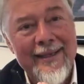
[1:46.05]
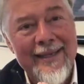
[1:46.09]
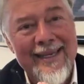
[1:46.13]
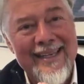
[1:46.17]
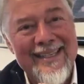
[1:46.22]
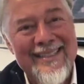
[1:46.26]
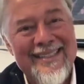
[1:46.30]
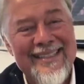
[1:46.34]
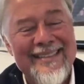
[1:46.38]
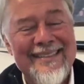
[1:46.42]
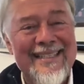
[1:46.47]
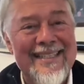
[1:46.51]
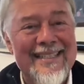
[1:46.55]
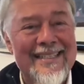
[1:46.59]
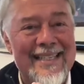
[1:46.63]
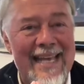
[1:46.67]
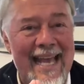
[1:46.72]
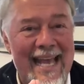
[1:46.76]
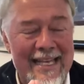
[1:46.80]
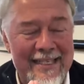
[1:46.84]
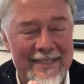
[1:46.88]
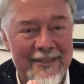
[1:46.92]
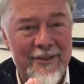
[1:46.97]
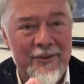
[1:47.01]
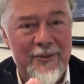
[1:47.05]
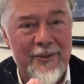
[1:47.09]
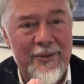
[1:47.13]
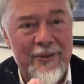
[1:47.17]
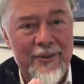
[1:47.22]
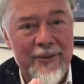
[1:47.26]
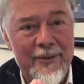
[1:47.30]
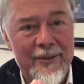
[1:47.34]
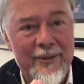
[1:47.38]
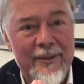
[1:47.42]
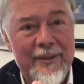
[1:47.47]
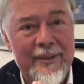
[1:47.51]
It's a
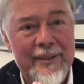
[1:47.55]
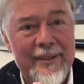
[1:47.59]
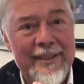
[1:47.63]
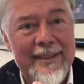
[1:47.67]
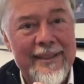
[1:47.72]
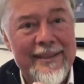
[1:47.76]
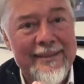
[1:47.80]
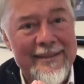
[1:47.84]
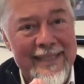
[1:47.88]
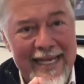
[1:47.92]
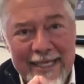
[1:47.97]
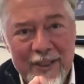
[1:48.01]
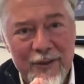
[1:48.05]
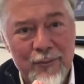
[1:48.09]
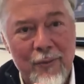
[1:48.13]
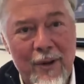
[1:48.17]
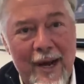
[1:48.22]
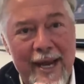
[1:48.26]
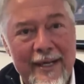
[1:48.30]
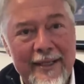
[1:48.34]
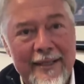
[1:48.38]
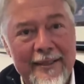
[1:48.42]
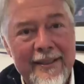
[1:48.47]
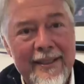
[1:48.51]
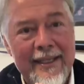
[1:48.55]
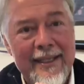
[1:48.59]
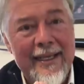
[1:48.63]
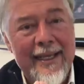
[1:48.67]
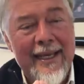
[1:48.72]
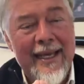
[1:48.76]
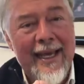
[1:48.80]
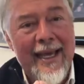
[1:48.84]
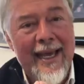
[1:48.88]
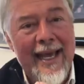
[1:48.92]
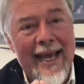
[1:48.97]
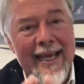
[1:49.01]
disaster. That's right.
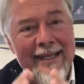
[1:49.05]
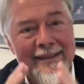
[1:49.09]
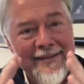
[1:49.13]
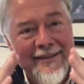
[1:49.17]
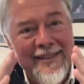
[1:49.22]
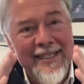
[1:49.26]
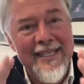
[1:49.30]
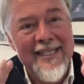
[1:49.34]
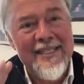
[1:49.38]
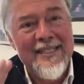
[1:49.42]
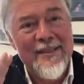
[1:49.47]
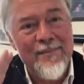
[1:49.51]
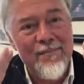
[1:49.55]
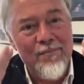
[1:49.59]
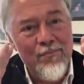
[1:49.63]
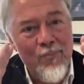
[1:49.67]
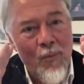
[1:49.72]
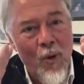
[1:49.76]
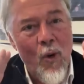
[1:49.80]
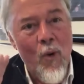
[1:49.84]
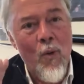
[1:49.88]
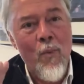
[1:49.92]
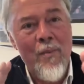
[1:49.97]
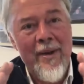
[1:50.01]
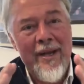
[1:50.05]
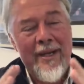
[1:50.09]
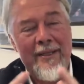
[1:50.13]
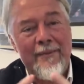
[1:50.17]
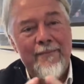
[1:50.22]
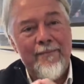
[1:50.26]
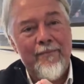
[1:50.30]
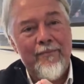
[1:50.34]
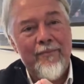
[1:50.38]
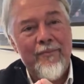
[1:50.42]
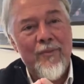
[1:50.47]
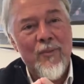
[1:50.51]
At this moment,
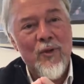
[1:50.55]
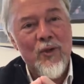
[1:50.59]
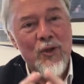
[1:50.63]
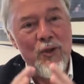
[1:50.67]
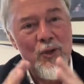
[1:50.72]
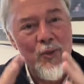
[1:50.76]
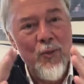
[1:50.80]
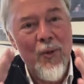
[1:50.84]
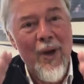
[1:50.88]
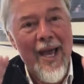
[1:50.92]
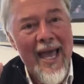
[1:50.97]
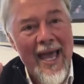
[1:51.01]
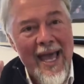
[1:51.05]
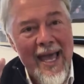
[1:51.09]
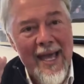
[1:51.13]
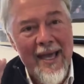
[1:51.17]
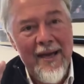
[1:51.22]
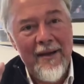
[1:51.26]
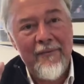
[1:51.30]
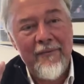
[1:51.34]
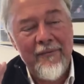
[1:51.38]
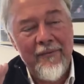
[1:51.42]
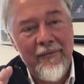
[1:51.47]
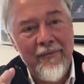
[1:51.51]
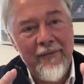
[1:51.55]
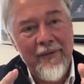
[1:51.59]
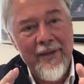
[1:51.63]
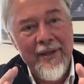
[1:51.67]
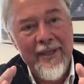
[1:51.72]
you have,